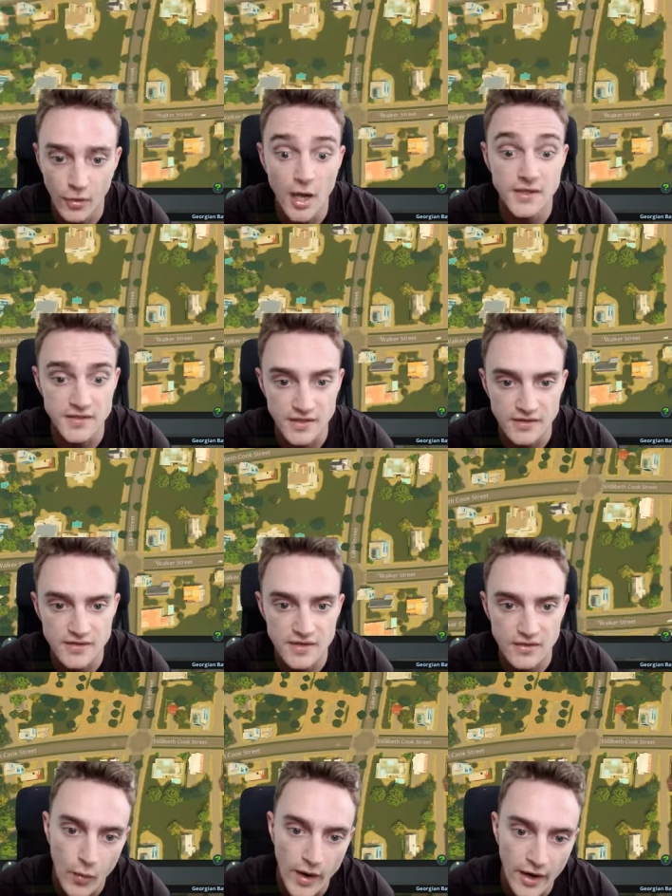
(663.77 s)
crossings
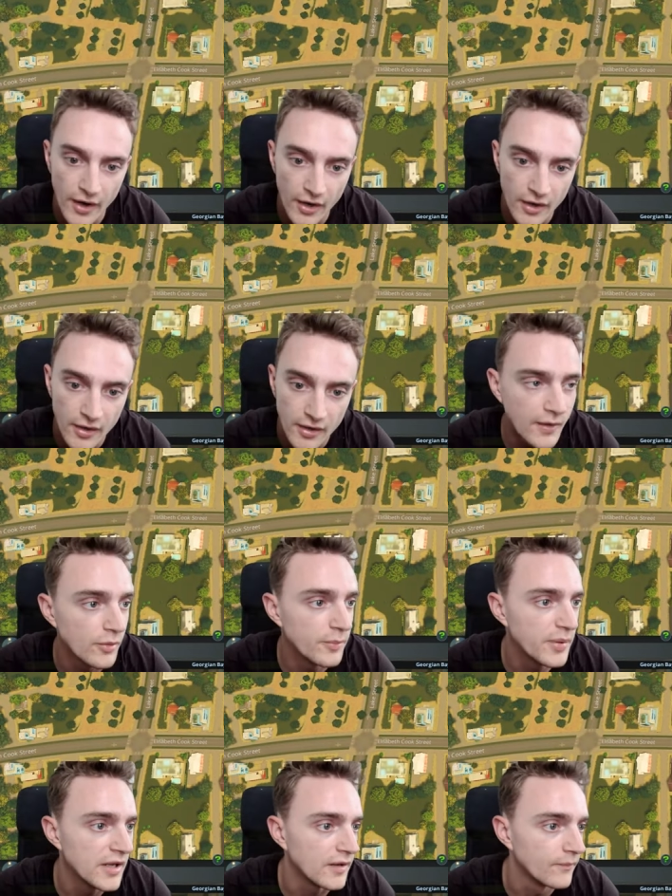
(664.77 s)
where they would
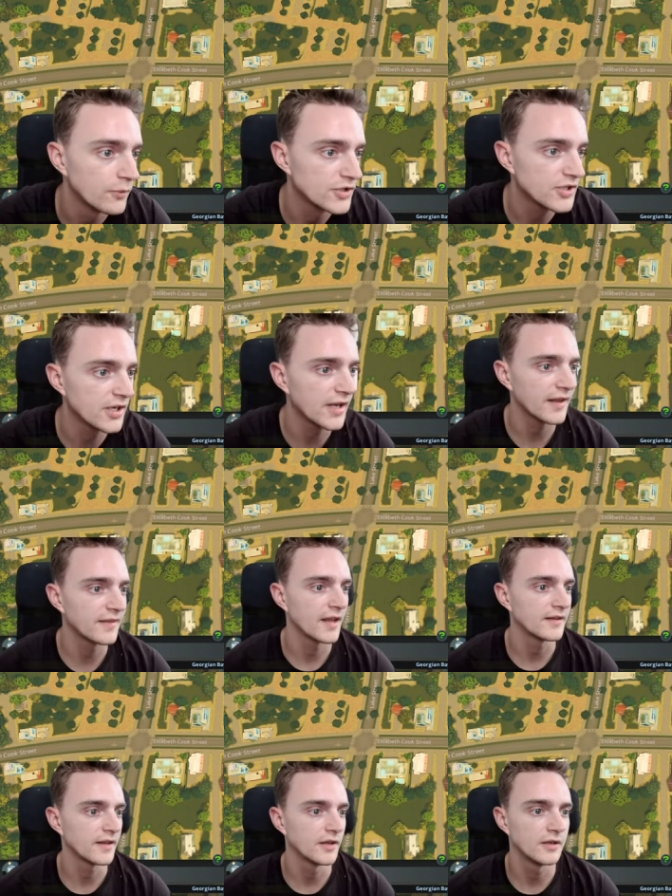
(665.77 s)
be. And we're just going to get
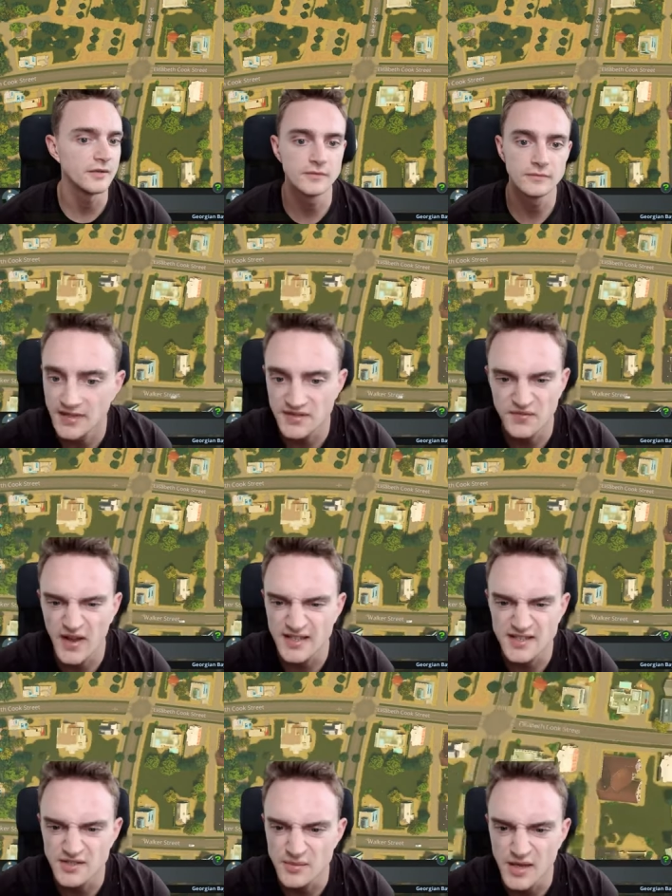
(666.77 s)
that done as
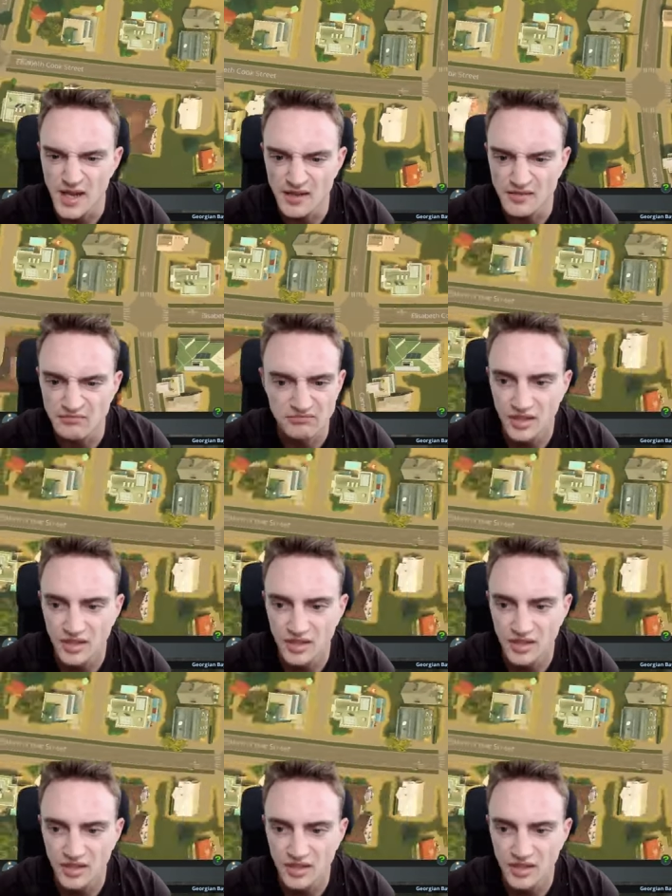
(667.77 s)
fast as we can.